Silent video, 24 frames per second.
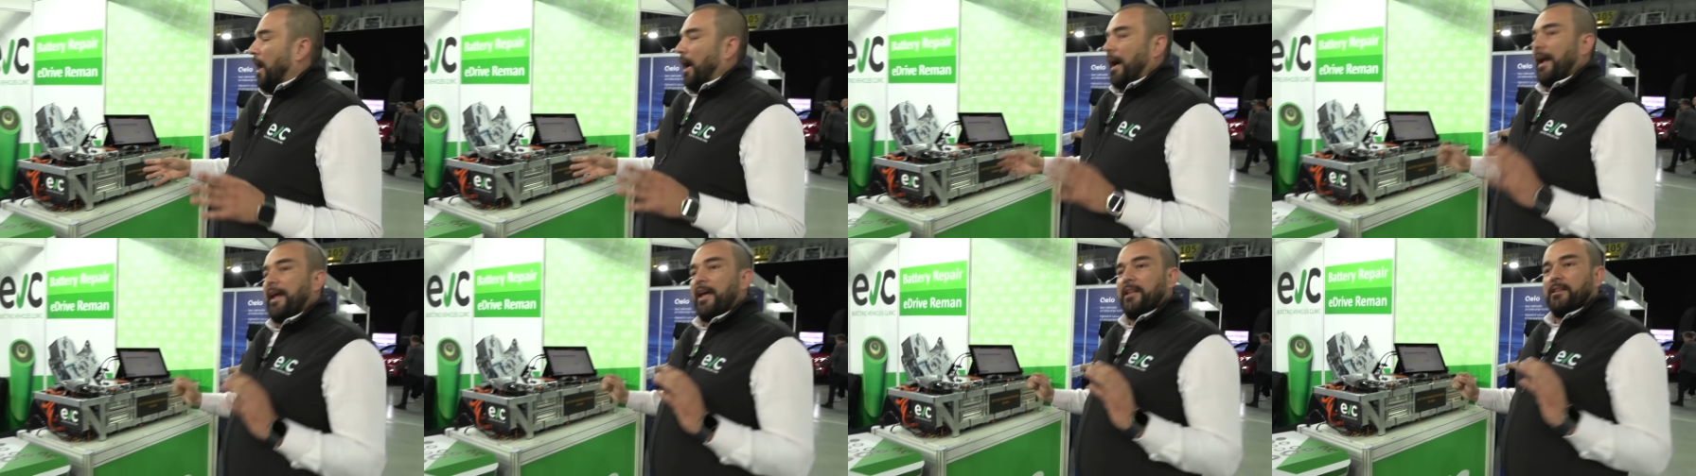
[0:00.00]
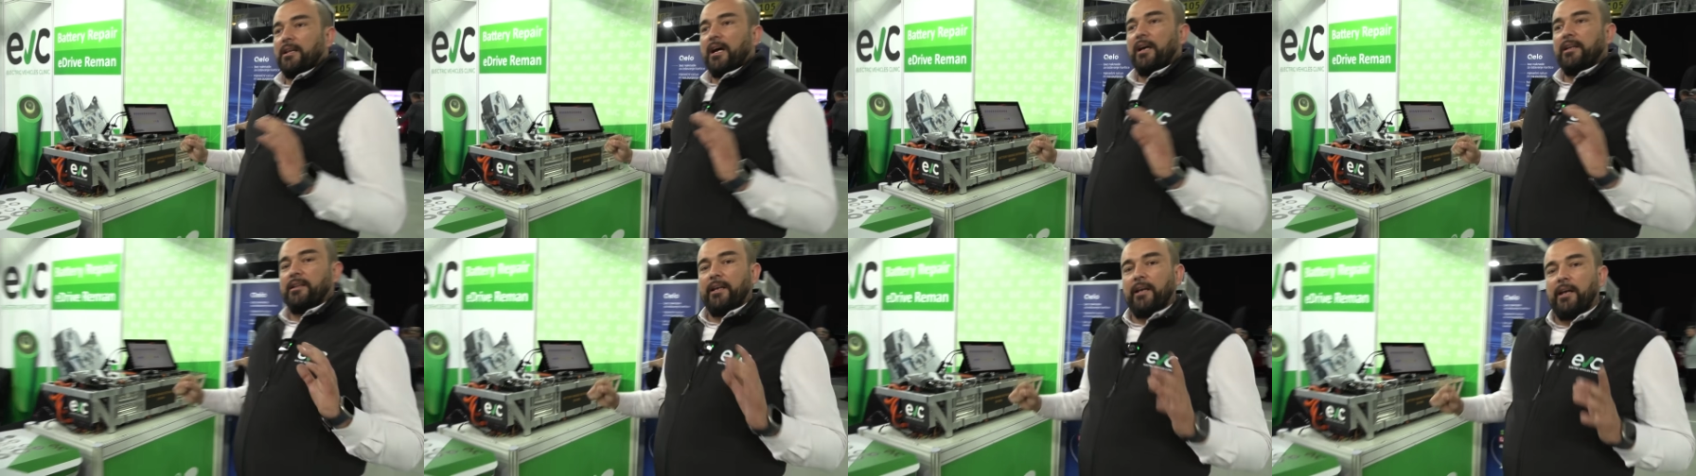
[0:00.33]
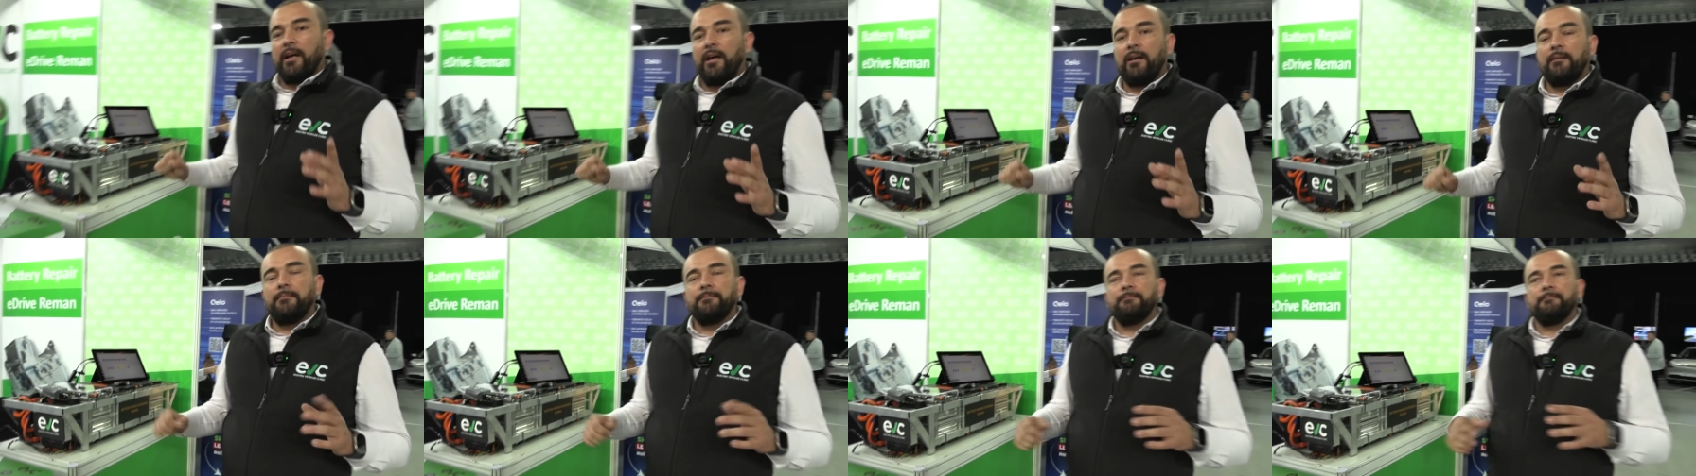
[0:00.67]
I had
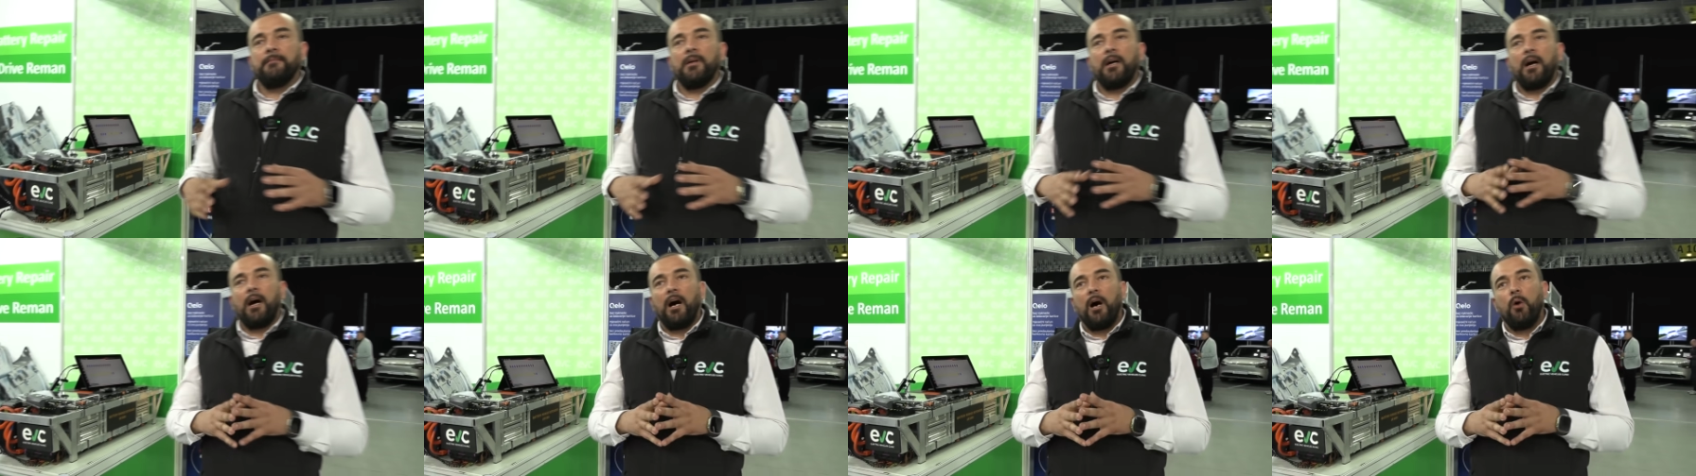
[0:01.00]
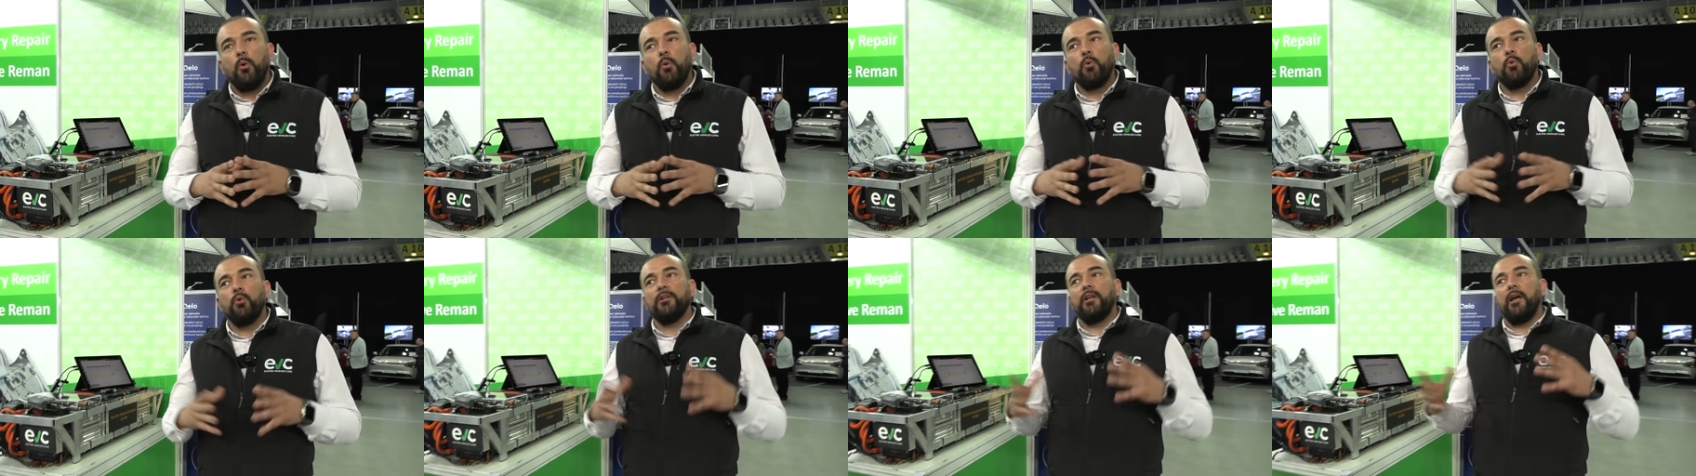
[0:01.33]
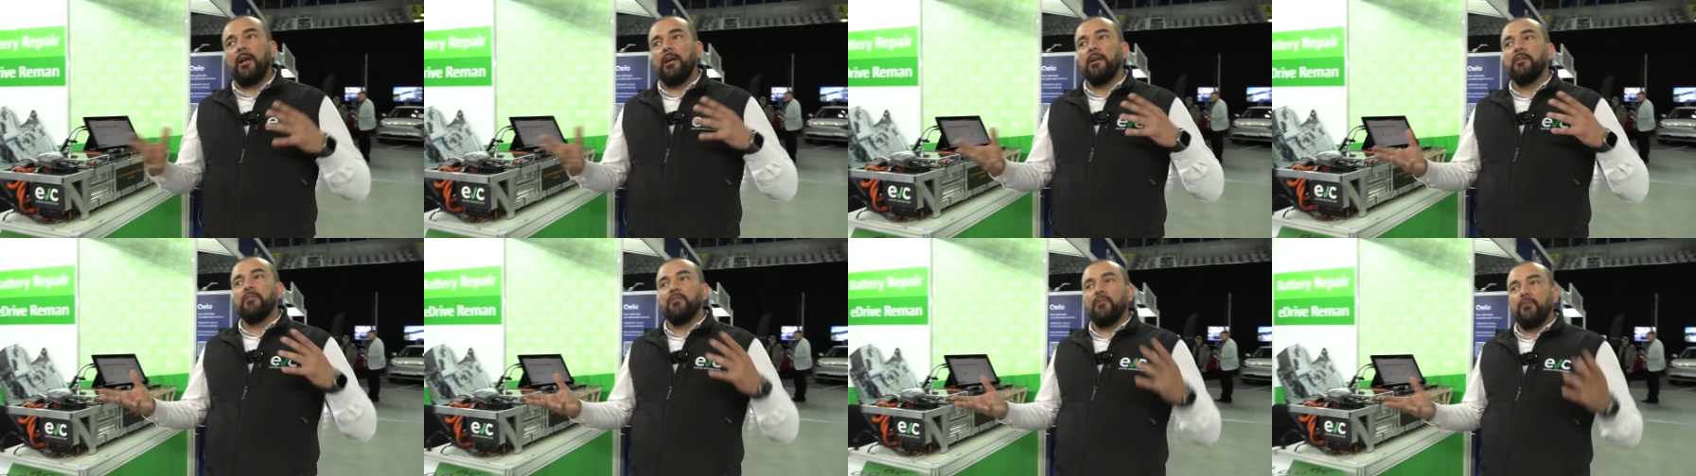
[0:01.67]
idea how could
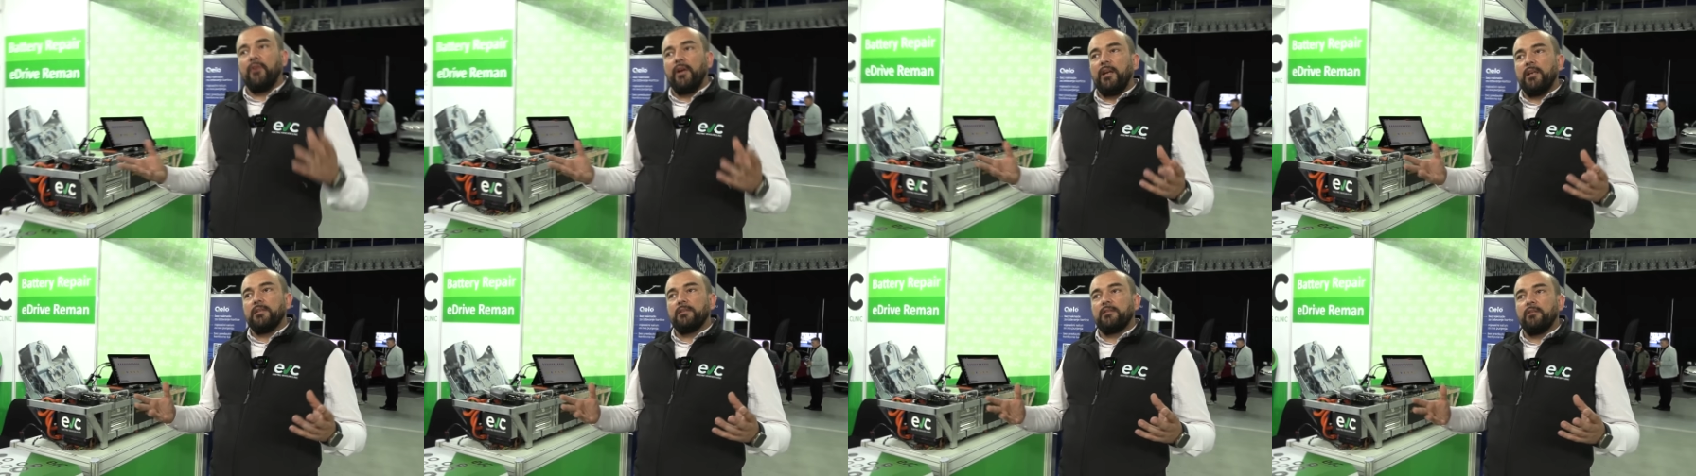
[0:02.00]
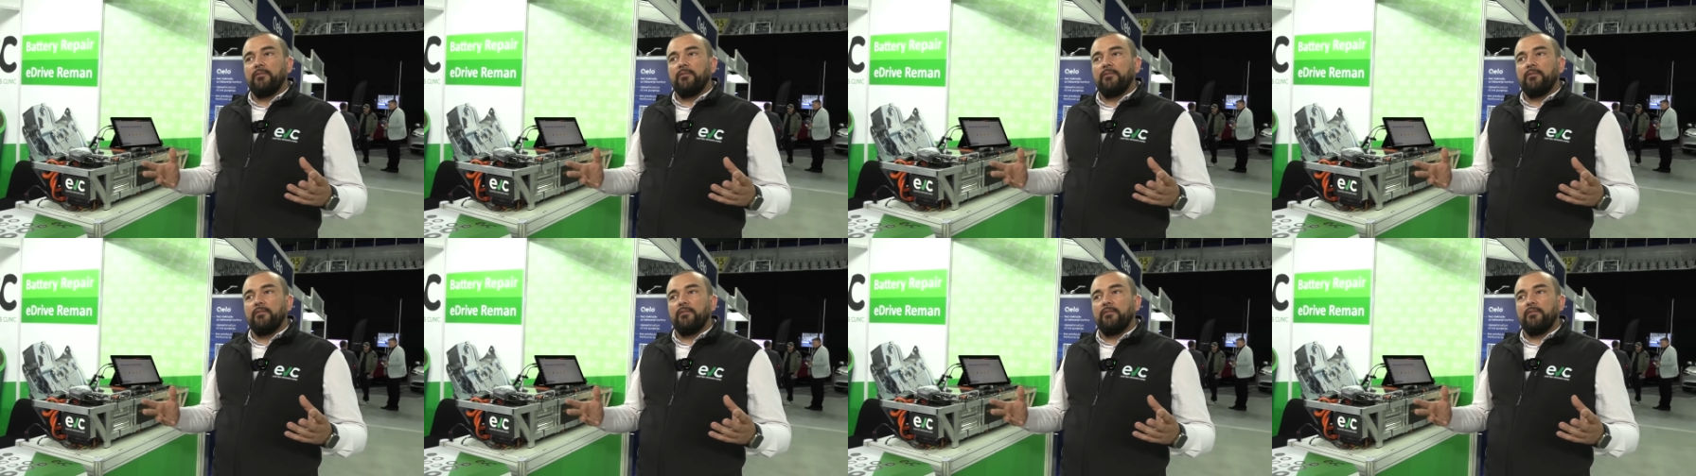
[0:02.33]
I increase